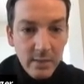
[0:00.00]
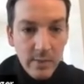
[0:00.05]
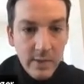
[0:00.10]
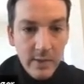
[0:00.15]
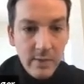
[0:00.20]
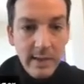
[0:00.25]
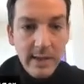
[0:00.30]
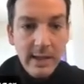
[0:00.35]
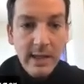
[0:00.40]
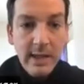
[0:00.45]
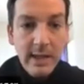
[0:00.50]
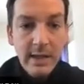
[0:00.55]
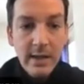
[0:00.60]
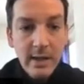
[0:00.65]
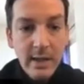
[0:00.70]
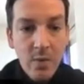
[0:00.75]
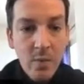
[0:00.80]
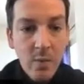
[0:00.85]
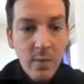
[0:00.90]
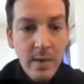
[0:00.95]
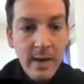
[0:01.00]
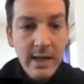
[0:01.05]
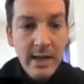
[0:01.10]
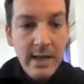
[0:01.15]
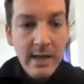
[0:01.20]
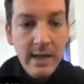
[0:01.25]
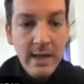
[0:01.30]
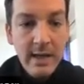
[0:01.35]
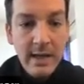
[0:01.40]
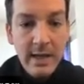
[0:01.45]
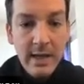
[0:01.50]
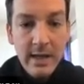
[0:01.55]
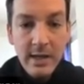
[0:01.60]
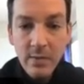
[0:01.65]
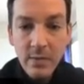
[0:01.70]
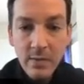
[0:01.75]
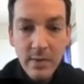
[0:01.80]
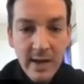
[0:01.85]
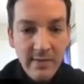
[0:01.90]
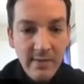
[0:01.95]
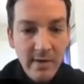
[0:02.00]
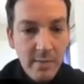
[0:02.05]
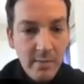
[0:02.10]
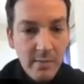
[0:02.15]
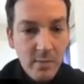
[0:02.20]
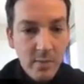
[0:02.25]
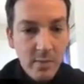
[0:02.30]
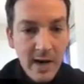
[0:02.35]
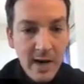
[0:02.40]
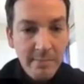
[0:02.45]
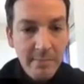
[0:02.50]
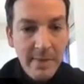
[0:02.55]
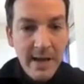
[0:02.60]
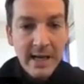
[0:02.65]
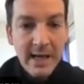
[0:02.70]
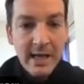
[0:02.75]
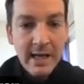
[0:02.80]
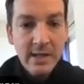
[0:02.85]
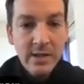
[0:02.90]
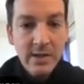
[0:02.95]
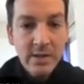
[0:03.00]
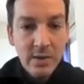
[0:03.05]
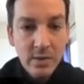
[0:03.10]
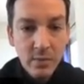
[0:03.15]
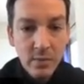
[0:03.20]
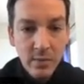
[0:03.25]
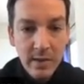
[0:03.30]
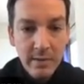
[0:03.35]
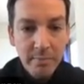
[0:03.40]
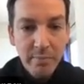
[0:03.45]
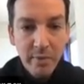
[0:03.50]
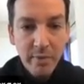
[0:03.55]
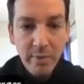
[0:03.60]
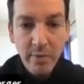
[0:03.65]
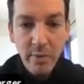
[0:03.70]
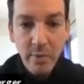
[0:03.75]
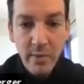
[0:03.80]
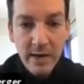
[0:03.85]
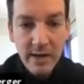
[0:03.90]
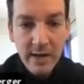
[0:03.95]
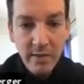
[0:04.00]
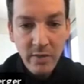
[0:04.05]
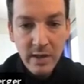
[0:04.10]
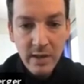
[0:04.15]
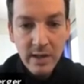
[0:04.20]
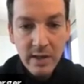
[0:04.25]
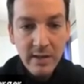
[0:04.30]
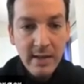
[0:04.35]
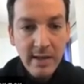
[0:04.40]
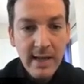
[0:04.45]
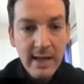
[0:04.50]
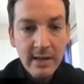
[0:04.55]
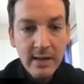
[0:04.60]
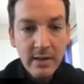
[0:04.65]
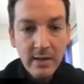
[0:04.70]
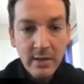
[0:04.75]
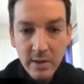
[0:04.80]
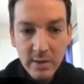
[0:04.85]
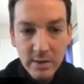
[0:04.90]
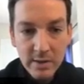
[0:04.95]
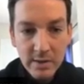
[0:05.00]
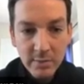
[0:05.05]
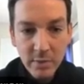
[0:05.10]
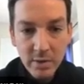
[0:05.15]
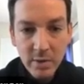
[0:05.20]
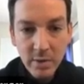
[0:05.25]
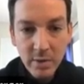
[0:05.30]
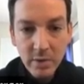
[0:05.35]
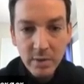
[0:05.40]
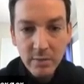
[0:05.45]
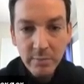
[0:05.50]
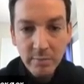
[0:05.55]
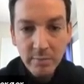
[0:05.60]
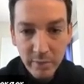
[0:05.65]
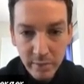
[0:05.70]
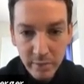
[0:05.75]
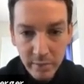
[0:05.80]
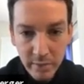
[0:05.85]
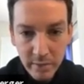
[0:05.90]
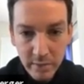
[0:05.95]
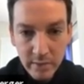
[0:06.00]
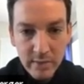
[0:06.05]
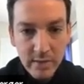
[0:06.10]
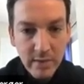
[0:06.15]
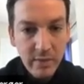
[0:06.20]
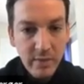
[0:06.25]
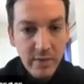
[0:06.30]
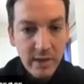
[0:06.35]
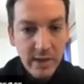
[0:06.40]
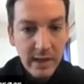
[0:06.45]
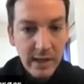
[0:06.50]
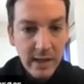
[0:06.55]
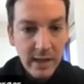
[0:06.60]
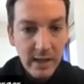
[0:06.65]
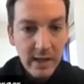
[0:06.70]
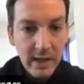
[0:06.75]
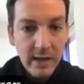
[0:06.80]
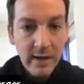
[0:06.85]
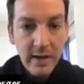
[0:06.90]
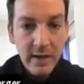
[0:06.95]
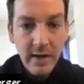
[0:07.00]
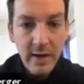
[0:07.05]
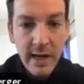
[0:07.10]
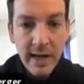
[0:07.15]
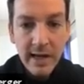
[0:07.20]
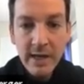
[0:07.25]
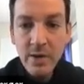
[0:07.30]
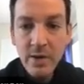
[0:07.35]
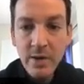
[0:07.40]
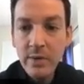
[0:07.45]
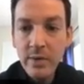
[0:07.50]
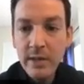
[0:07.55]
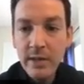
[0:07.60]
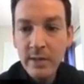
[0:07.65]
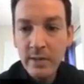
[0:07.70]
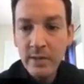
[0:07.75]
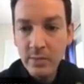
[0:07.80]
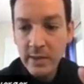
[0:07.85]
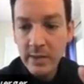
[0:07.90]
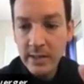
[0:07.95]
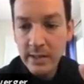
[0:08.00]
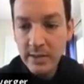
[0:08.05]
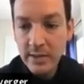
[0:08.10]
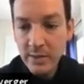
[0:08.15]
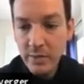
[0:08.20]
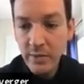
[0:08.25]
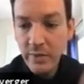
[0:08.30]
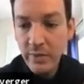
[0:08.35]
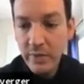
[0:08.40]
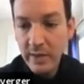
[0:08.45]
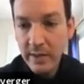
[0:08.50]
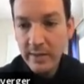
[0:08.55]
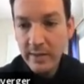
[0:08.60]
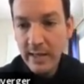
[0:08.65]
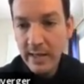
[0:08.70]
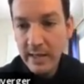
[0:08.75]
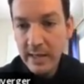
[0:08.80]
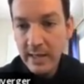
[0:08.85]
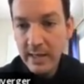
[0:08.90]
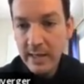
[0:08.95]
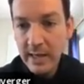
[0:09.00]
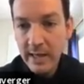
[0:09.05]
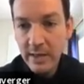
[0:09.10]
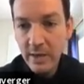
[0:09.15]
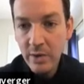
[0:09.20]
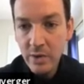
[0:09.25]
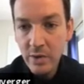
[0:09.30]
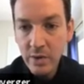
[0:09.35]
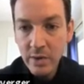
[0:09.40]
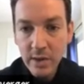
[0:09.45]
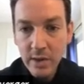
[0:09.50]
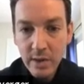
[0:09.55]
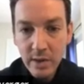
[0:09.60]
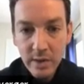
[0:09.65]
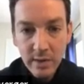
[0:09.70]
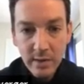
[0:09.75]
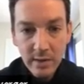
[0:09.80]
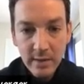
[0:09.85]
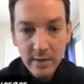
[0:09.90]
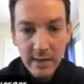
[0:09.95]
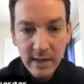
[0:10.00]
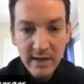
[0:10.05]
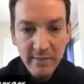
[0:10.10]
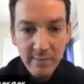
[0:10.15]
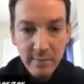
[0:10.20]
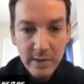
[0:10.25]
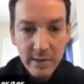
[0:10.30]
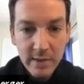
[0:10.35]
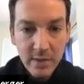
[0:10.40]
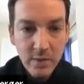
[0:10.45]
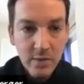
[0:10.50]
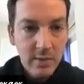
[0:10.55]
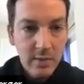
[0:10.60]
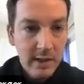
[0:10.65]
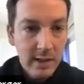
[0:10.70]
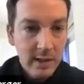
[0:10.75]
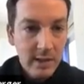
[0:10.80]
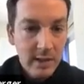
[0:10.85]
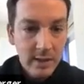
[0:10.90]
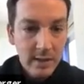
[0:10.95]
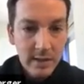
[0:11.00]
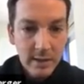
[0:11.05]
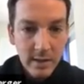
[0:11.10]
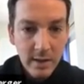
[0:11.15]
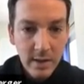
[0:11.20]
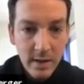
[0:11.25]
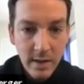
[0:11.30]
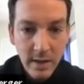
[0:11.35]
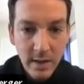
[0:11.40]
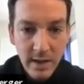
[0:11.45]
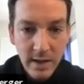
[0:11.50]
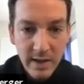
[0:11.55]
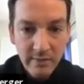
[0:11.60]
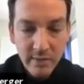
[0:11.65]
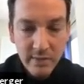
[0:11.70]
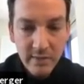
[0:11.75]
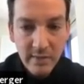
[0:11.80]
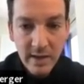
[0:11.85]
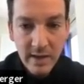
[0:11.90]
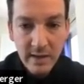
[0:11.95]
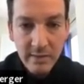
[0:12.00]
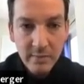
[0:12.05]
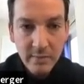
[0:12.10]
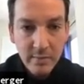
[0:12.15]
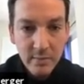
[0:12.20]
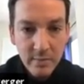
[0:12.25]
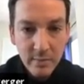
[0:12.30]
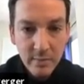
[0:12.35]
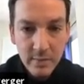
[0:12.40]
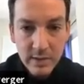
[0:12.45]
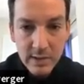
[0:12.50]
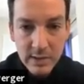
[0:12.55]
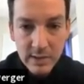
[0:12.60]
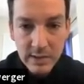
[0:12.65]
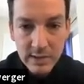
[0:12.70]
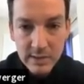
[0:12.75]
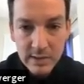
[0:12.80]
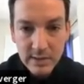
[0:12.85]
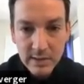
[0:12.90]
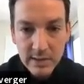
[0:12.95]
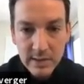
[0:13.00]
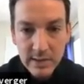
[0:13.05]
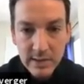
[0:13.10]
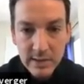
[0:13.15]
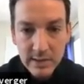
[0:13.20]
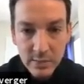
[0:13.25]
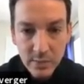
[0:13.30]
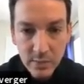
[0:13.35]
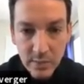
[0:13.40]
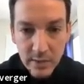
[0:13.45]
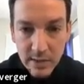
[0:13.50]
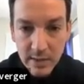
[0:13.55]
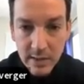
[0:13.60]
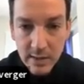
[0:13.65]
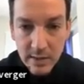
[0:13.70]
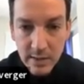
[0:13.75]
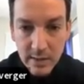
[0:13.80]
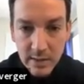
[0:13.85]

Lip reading: what do we need? We have our right package. We import the right thing in that custom code component thing here. I do need two things, that inline hook that I've been doing every time, which is this one.